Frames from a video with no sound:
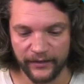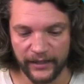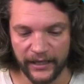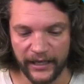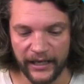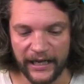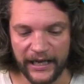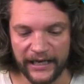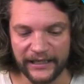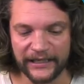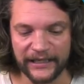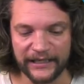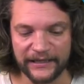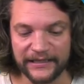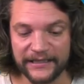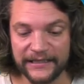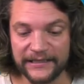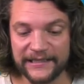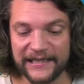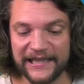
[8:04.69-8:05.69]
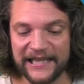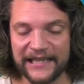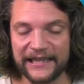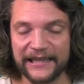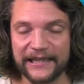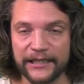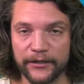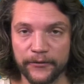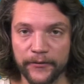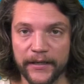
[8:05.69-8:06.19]
And again, these are the
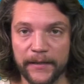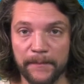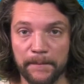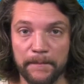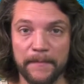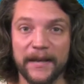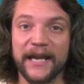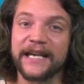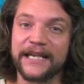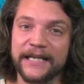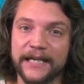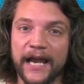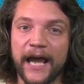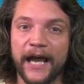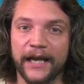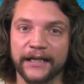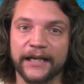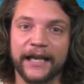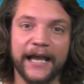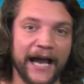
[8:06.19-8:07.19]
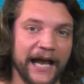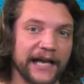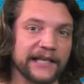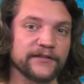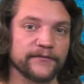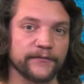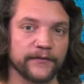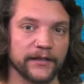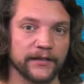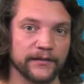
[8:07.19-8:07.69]
Ethereum mainnet
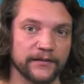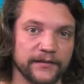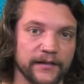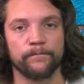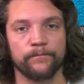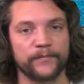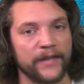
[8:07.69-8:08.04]
gas fees.